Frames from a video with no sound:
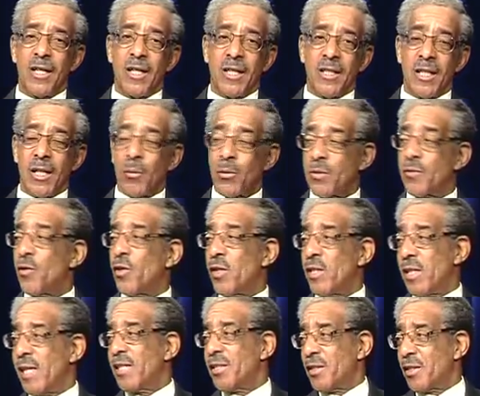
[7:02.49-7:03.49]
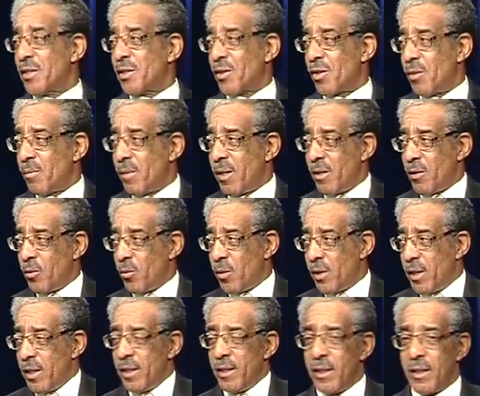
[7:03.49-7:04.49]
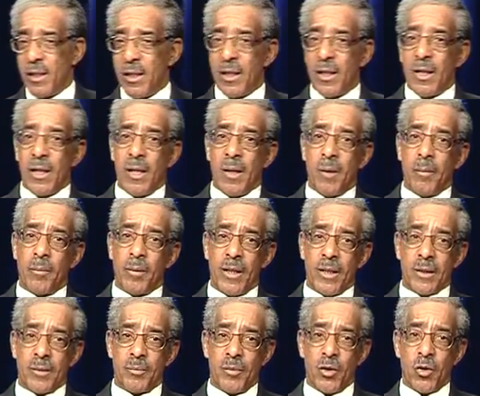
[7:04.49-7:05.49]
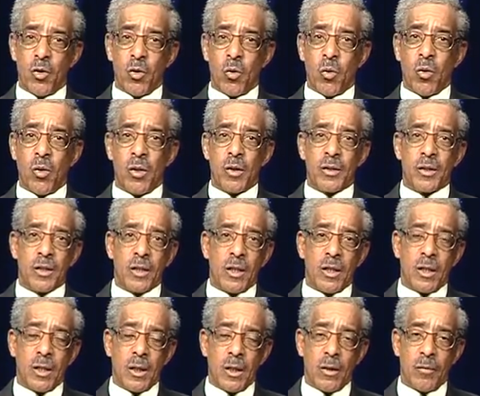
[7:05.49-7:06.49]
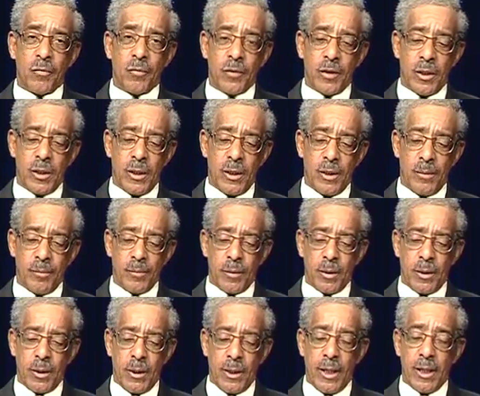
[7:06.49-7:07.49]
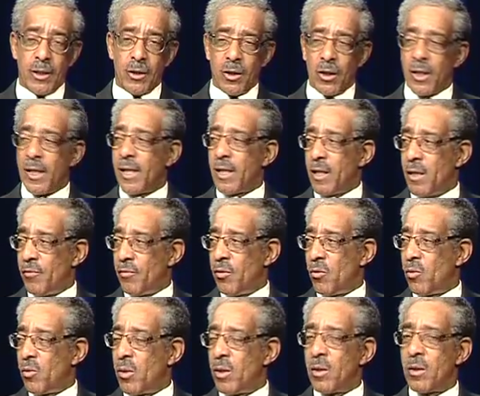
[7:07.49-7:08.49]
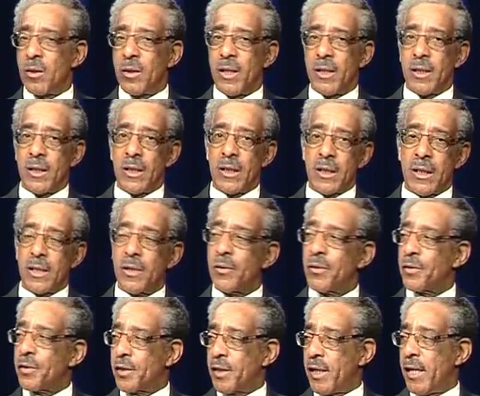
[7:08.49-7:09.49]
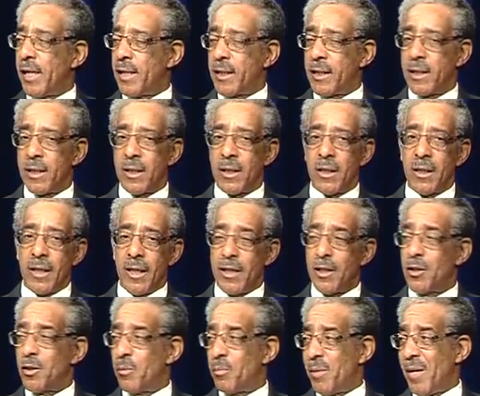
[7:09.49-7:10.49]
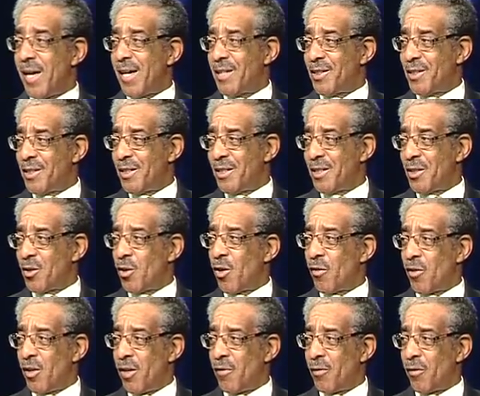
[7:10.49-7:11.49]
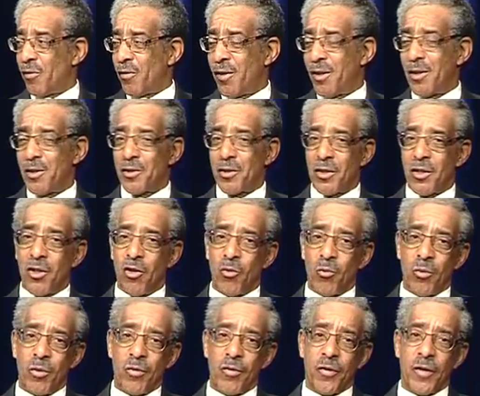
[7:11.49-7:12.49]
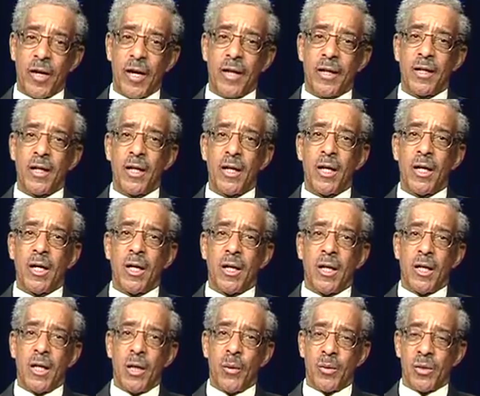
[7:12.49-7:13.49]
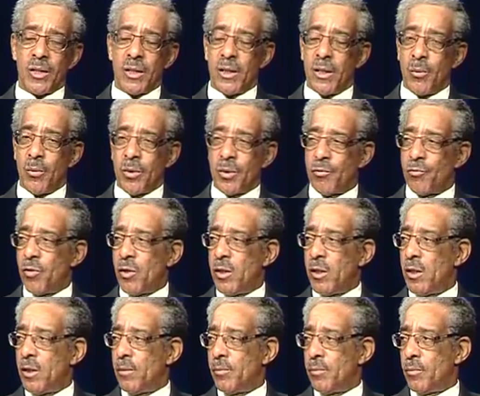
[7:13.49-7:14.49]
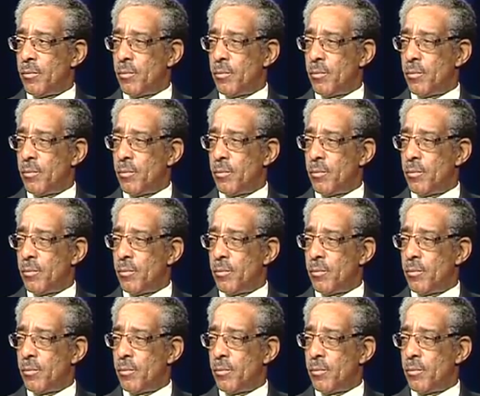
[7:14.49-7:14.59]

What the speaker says: that was very necessary, by the way. But because of the intellect, if you will, and the skill set and the compassion and all the other things that go with that, it was really